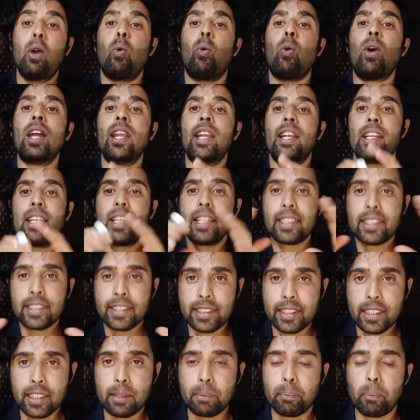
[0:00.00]
while
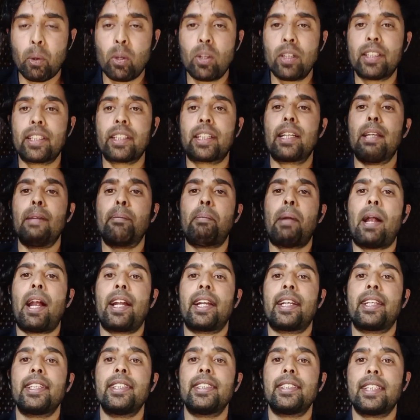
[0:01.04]
listed political
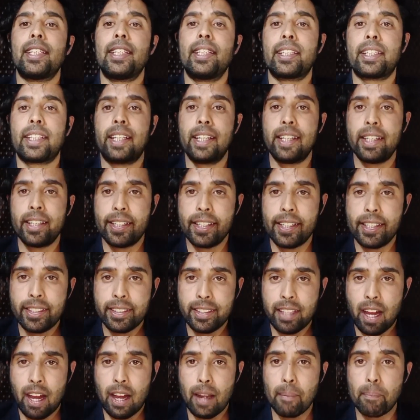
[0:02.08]
parties and
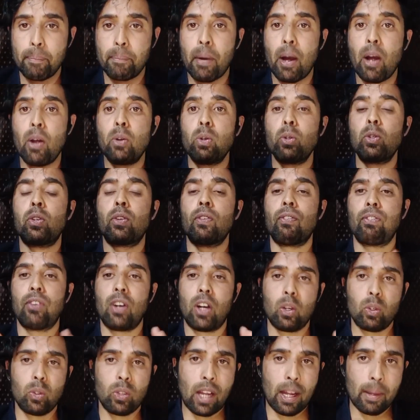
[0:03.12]
candidates are bound to
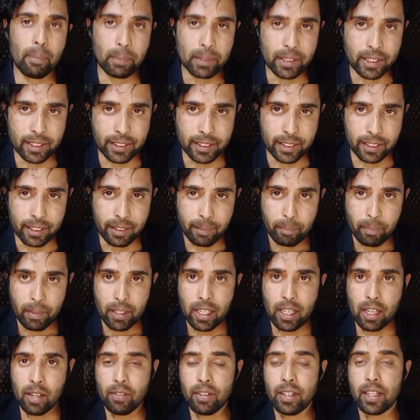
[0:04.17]
follow MCC.
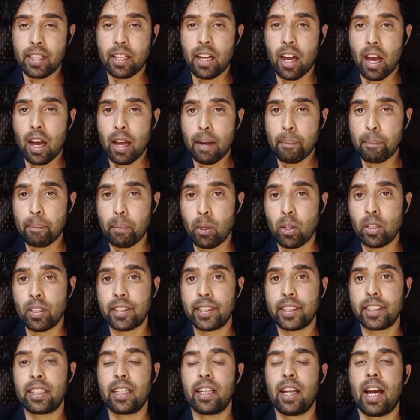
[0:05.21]
Even
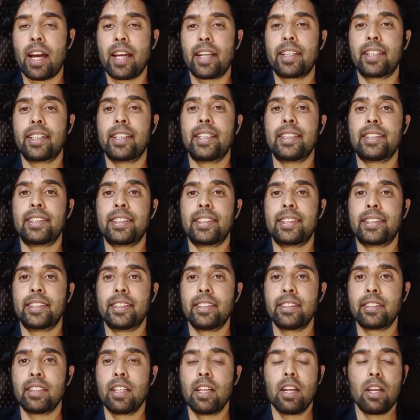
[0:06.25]
non-political
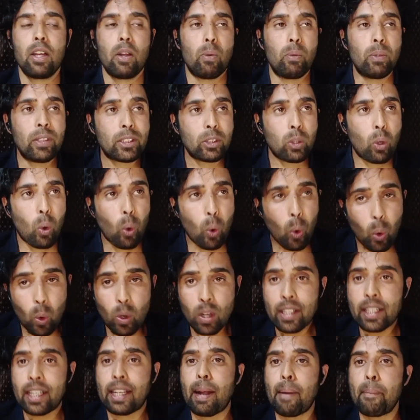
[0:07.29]
organizations which
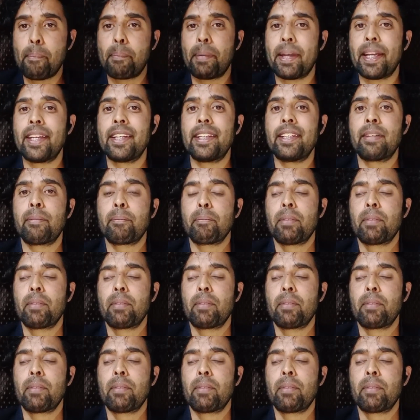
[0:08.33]
hold campaign